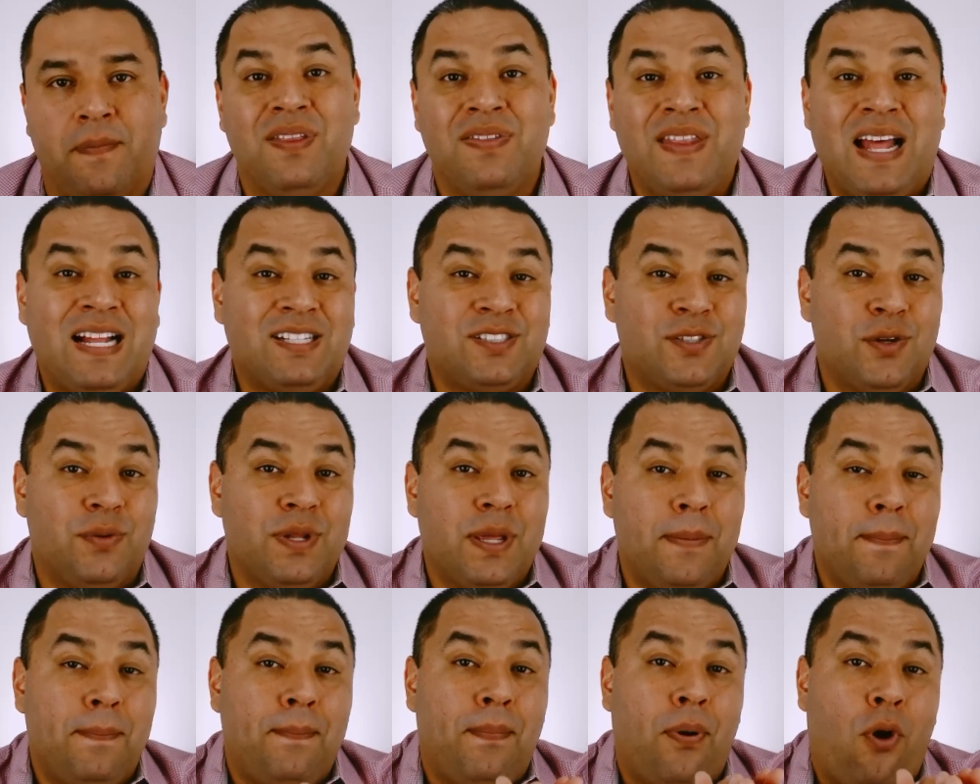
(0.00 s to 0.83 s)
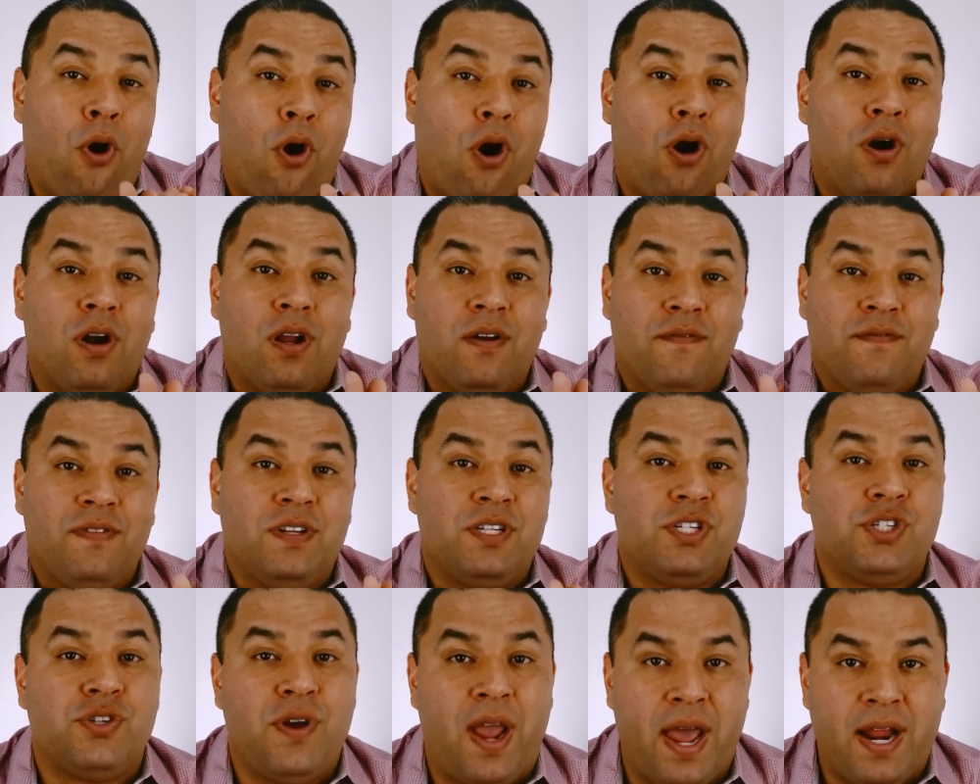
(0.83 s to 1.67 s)
That's only part of the
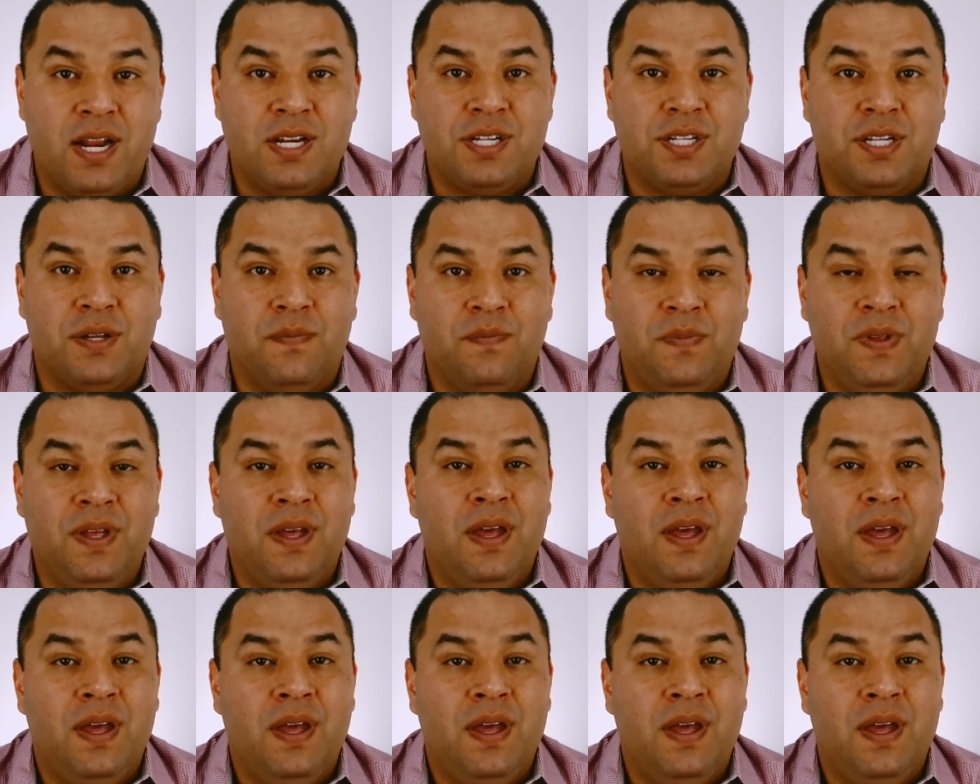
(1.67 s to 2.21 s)
strategy.